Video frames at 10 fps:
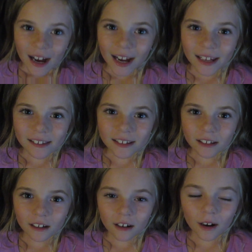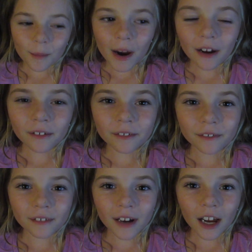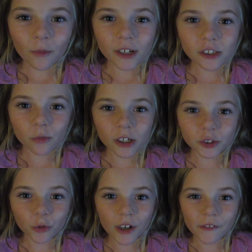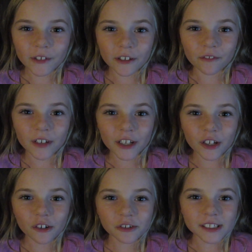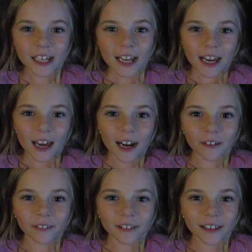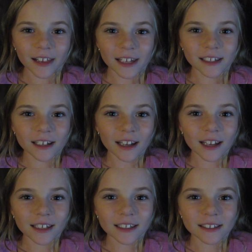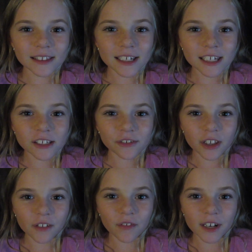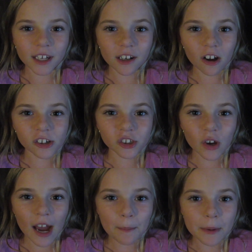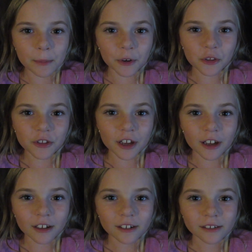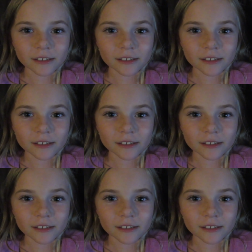Hi, Leah. Um, I, I once watched one of your videos, and I really like it. I think it's really funny, and also happy birthday.